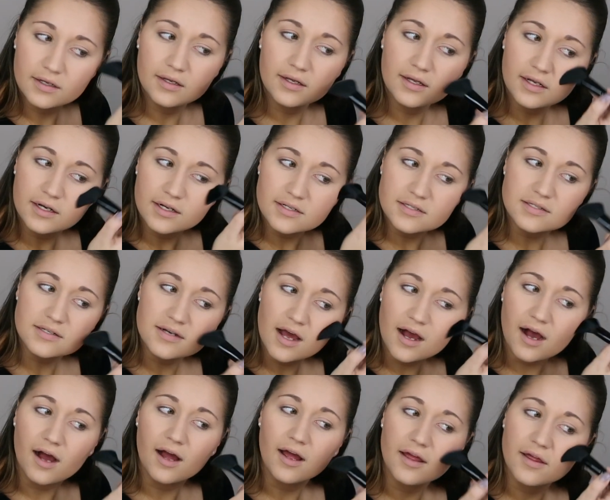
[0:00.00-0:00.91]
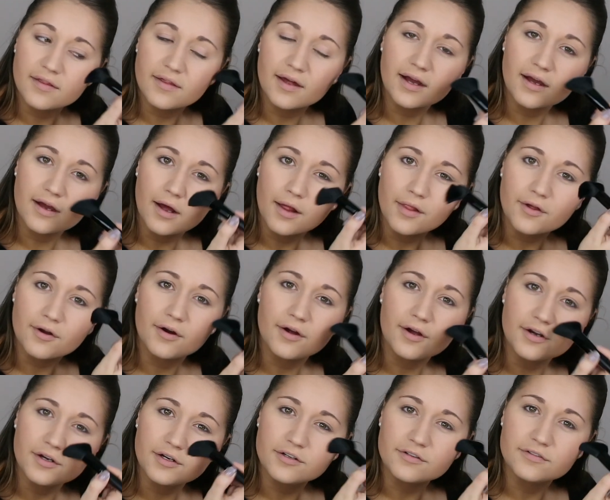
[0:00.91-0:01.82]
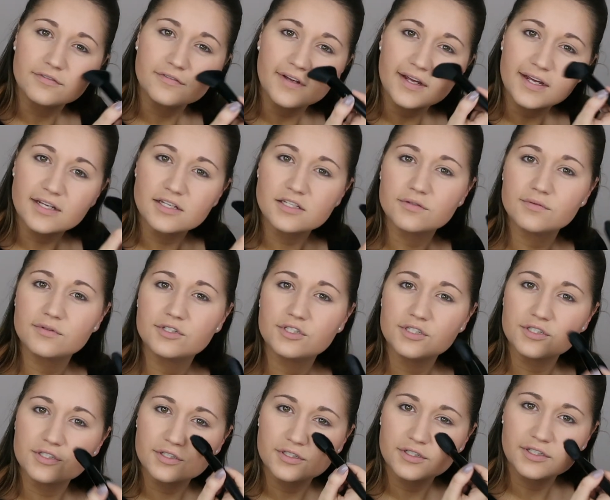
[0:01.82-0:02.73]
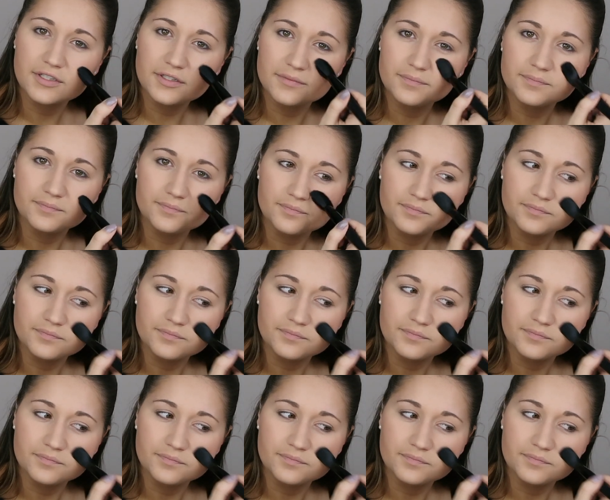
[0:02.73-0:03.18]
It is not that color on your face, which is good.